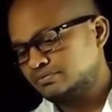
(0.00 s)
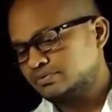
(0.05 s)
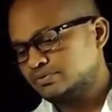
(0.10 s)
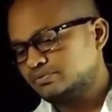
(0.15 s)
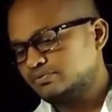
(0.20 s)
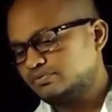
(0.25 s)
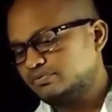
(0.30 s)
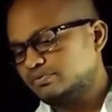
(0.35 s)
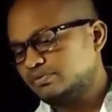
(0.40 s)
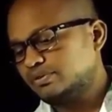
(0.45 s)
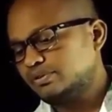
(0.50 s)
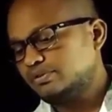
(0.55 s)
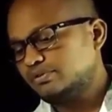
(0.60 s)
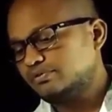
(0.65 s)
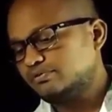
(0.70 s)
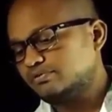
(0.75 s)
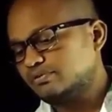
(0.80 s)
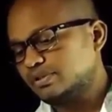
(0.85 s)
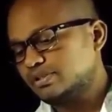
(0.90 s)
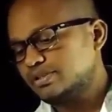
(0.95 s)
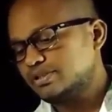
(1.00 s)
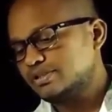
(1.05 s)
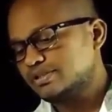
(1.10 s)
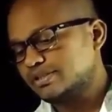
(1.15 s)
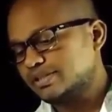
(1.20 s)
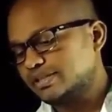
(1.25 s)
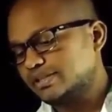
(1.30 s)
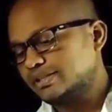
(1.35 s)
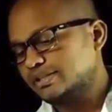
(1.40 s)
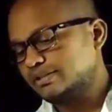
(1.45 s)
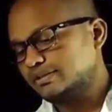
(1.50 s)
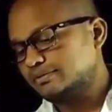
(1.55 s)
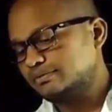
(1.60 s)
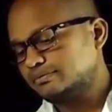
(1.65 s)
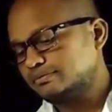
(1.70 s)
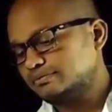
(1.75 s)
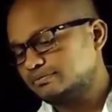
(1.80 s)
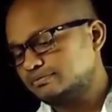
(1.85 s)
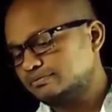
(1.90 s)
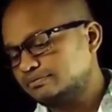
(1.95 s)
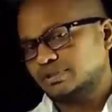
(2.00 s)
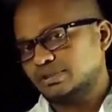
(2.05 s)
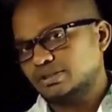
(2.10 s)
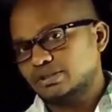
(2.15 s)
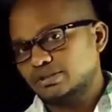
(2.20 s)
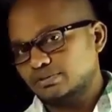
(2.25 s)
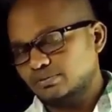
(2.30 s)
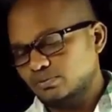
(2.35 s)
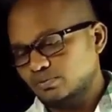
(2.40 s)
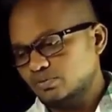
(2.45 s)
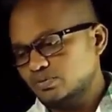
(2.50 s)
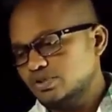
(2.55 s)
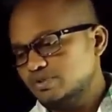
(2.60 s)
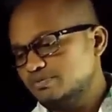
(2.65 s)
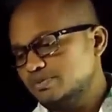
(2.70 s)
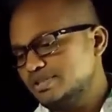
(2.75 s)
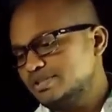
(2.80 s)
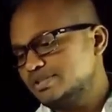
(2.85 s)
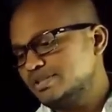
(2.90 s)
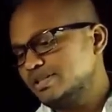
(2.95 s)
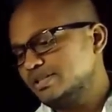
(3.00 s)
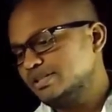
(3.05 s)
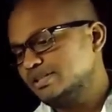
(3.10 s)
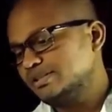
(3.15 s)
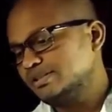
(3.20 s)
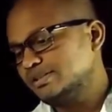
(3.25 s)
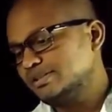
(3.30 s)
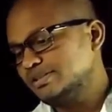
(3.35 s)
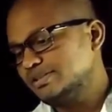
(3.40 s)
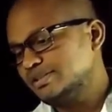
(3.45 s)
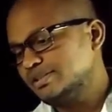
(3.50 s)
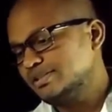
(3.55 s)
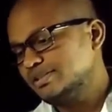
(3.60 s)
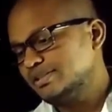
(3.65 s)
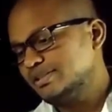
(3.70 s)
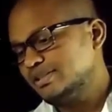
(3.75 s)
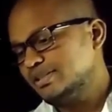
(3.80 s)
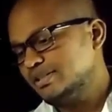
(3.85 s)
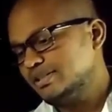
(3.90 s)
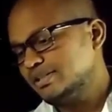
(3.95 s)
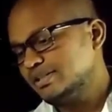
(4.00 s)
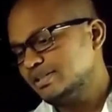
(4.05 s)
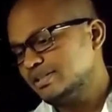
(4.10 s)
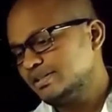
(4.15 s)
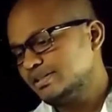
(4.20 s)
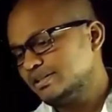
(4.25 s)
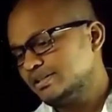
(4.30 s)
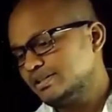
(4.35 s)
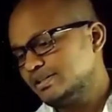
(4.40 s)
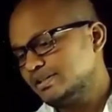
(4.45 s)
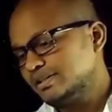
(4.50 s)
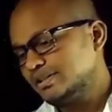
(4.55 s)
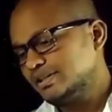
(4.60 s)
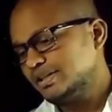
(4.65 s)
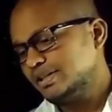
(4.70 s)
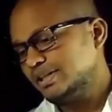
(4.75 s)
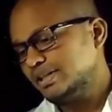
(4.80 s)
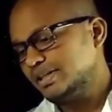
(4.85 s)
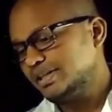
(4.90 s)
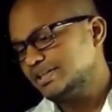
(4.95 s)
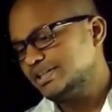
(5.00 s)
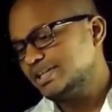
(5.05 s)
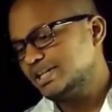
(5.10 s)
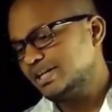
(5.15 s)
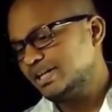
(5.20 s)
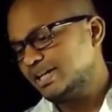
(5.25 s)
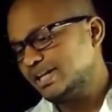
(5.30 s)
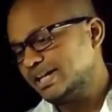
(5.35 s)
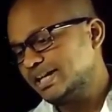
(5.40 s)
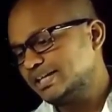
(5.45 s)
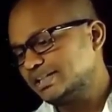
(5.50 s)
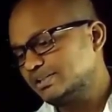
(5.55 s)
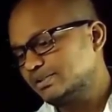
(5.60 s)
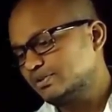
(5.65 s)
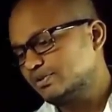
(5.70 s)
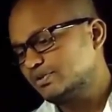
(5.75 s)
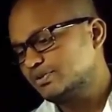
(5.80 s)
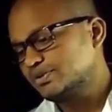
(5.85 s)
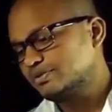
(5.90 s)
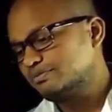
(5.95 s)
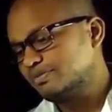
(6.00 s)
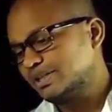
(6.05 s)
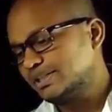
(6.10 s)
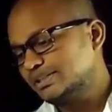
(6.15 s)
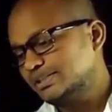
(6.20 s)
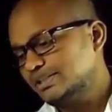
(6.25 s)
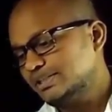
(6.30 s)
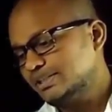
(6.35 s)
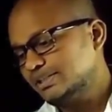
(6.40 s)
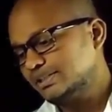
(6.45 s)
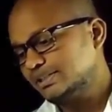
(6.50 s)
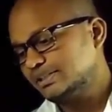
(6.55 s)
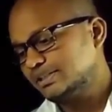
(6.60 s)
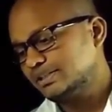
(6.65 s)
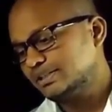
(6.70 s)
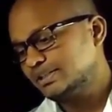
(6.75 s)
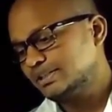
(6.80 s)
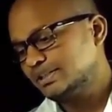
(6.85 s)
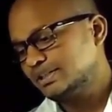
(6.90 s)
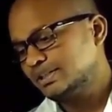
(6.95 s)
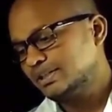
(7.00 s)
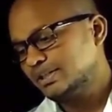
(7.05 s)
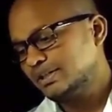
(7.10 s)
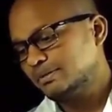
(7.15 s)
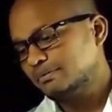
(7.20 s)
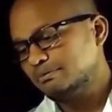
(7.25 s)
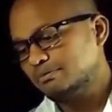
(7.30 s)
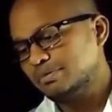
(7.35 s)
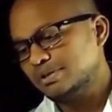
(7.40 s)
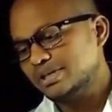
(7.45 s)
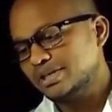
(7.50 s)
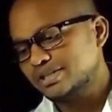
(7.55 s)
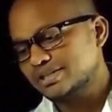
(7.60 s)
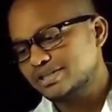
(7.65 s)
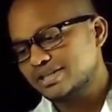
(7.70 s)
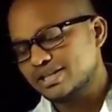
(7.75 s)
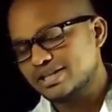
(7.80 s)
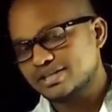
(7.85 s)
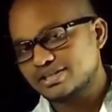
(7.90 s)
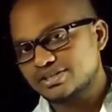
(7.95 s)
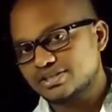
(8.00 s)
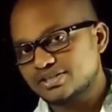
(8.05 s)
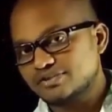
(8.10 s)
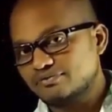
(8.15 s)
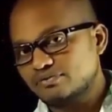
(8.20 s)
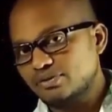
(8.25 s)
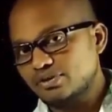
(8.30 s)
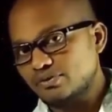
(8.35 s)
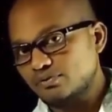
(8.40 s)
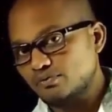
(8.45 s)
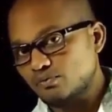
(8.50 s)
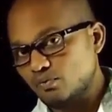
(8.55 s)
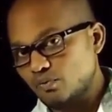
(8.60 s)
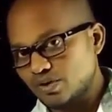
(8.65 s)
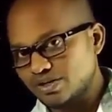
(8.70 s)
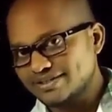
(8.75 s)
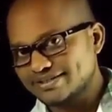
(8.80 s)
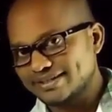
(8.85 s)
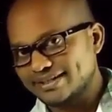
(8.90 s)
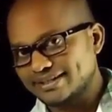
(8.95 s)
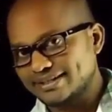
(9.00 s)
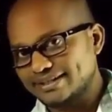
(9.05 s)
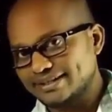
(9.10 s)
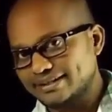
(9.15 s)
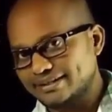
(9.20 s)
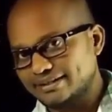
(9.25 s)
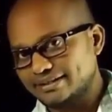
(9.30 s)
for one cycle, which means that this is the area enclosed by the BH characteristics for one cycle,